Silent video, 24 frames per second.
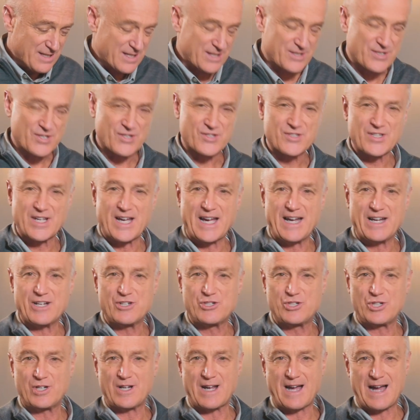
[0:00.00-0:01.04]
that society
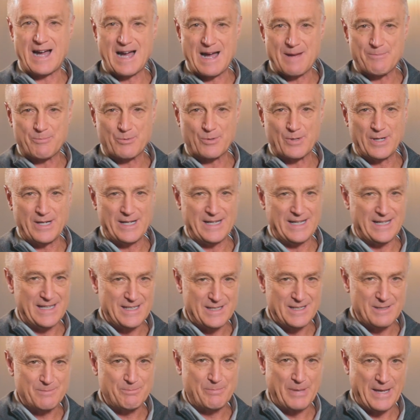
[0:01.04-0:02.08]
should operate
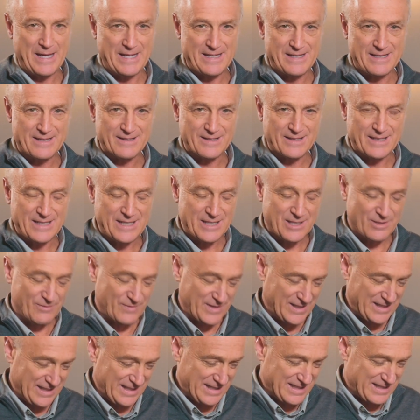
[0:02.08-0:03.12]
independently of
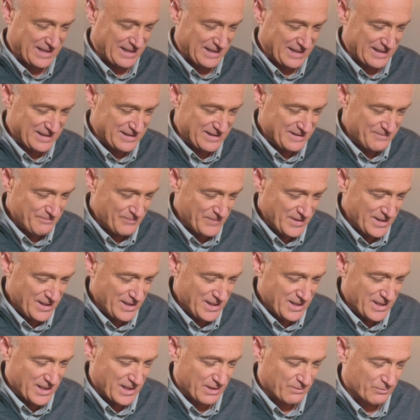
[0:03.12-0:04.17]
any kind
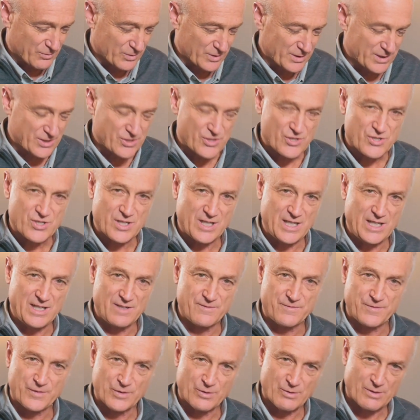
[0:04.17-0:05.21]
of religious
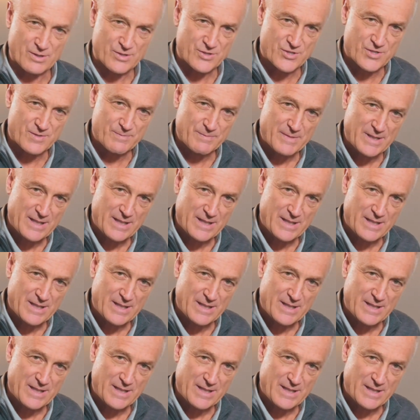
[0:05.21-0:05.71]
influence.